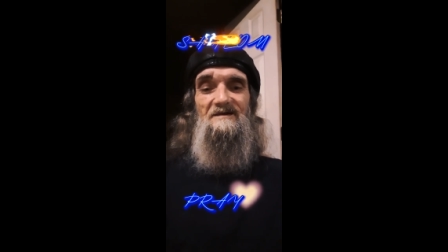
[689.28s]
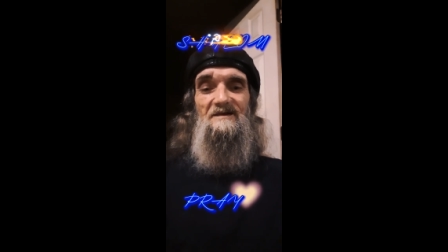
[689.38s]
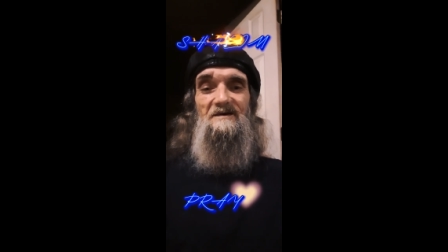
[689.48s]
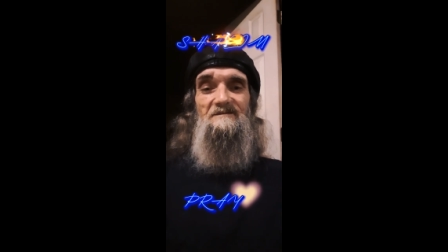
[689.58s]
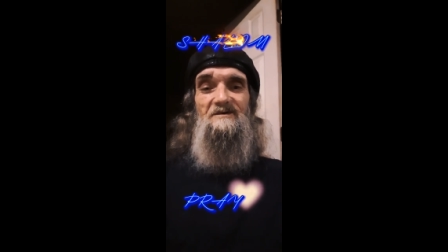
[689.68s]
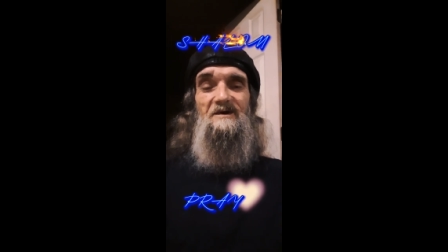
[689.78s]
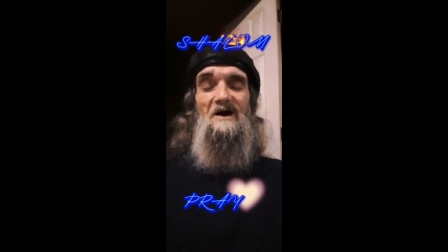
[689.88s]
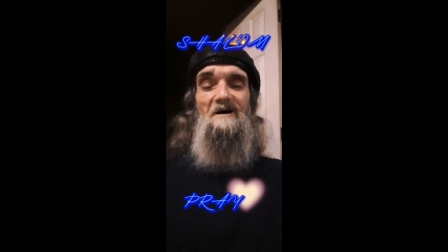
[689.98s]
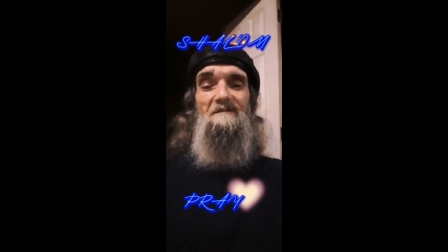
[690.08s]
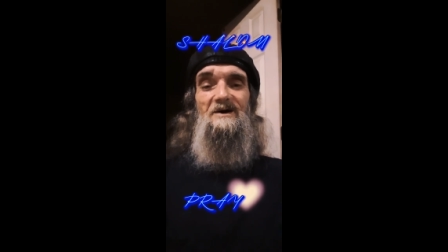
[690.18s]
Leave your
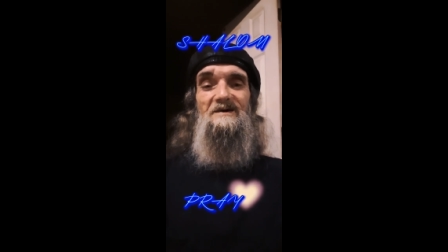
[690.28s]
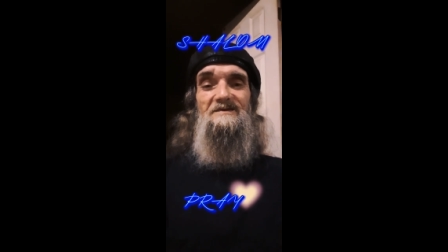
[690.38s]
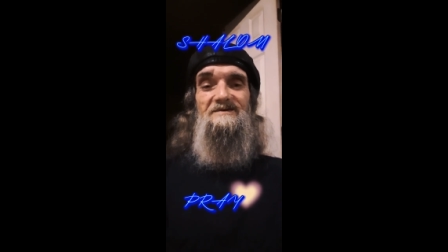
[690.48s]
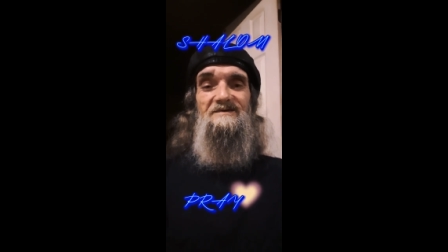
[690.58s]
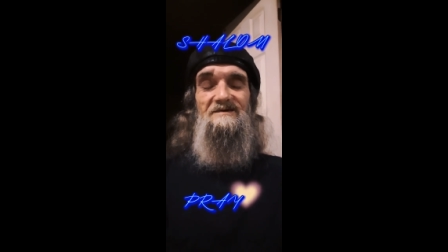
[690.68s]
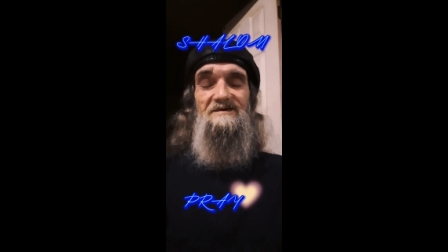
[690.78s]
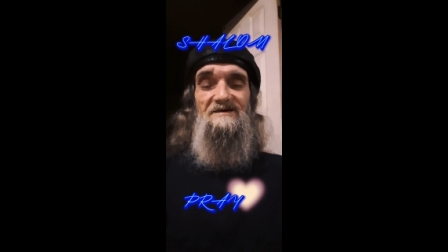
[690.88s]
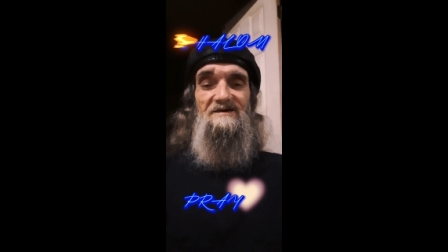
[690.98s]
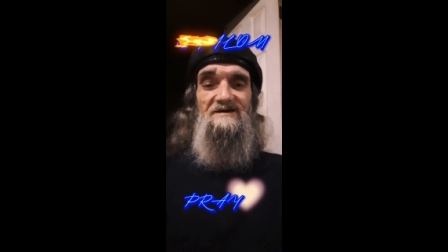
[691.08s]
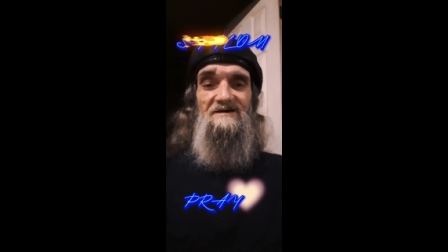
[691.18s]
comments.
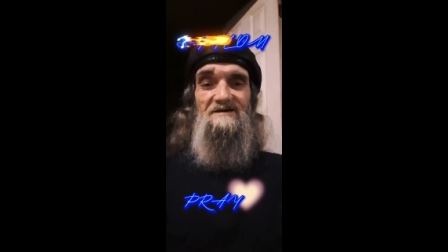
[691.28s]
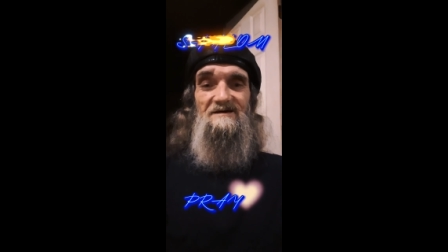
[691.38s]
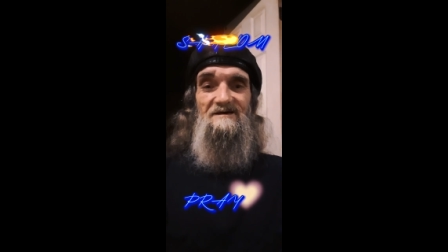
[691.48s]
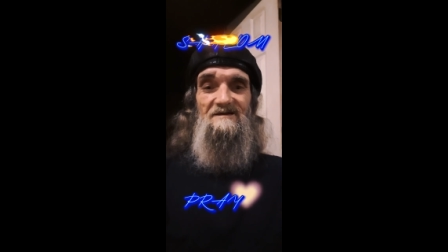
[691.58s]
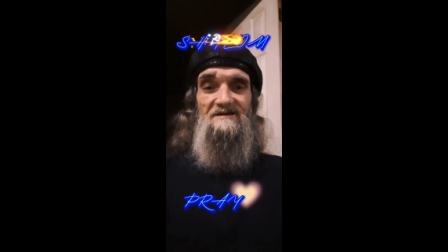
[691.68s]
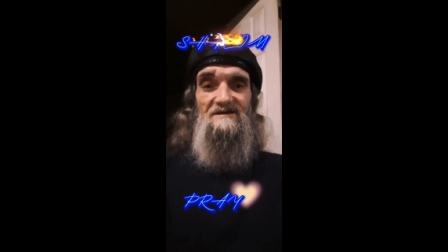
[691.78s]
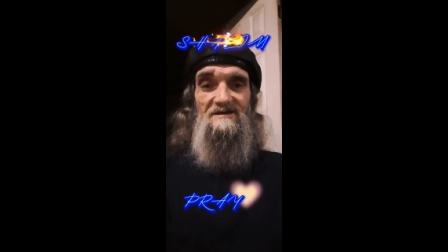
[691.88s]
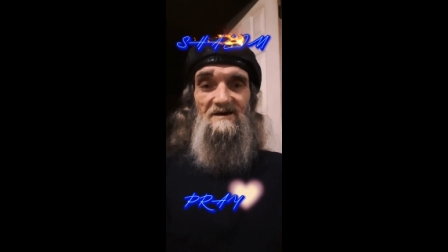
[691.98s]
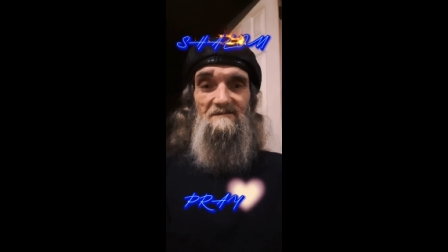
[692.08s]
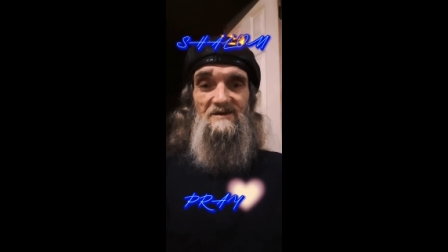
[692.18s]

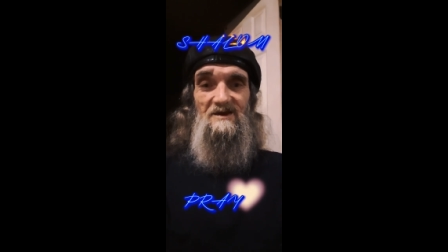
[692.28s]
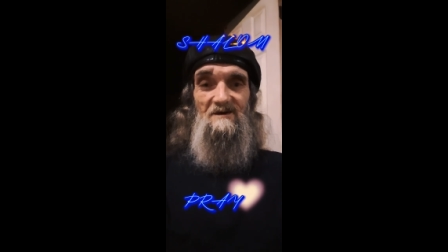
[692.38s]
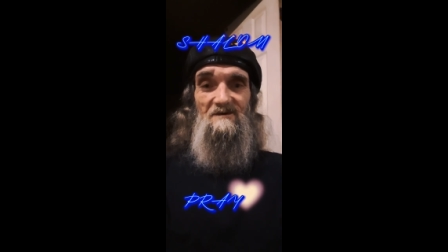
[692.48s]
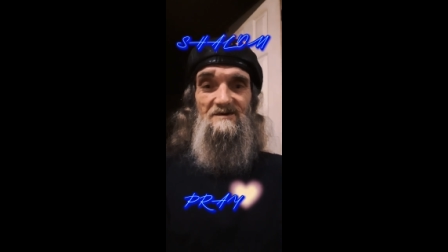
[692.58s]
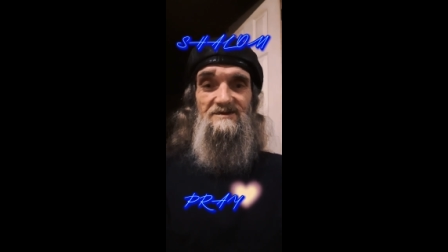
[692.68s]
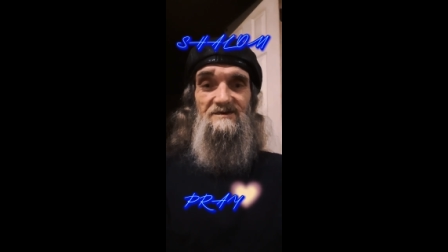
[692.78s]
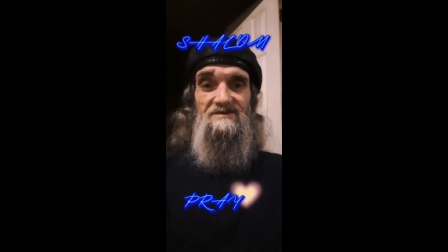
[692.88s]
Let me know what you